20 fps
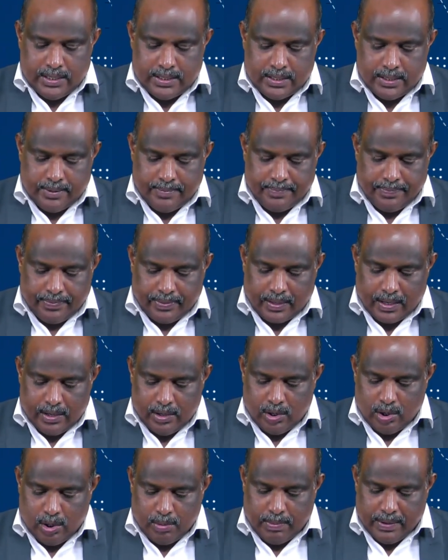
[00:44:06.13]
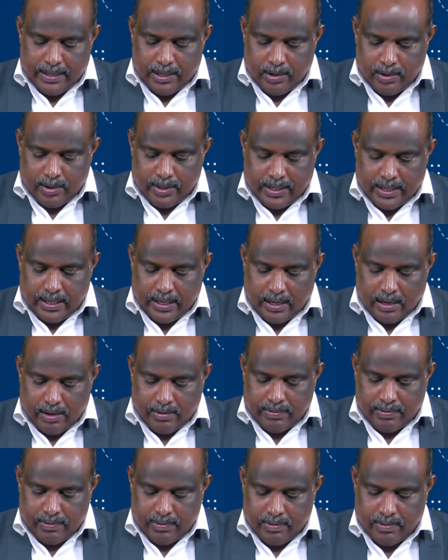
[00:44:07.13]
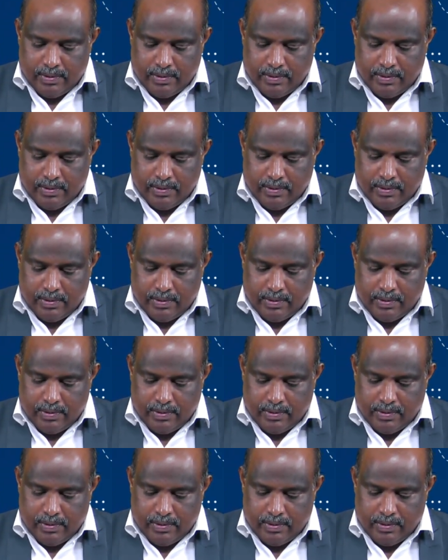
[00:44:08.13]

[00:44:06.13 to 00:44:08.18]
So it is dou by dou t